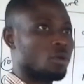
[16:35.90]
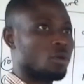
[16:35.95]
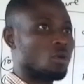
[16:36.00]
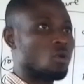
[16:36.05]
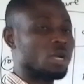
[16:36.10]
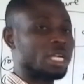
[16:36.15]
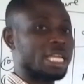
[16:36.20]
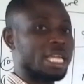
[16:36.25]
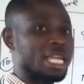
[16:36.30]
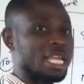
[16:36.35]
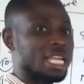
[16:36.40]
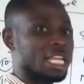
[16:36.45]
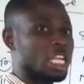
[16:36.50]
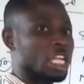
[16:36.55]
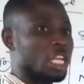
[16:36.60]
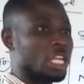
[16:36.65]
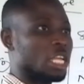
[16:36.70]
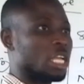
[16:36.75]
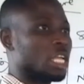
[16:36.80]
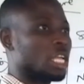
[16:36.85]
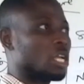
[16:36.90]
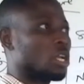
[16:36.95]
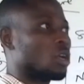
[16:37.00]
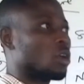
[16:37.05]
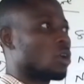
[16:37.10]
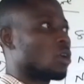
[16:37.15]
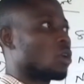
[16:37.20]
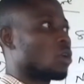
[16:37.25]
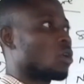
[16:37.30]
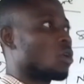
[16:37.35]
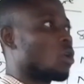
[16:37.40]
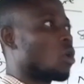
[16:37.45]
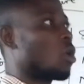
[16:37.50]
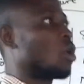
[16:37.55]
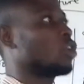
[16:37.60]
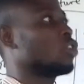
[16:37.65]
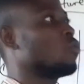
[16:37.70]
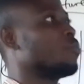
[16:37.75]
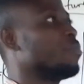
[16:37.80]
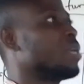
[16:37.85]
Okay,
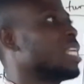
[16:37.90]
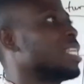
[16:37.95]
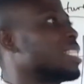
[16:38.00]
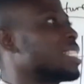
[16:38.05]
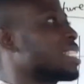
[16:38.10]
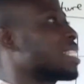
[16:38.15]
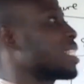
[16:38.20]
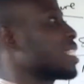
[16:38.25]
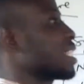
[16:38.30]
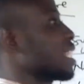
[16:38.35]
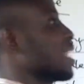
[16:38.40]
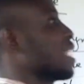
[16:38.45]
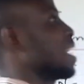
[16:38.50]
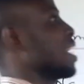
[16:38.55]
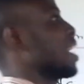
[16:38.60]
or you mix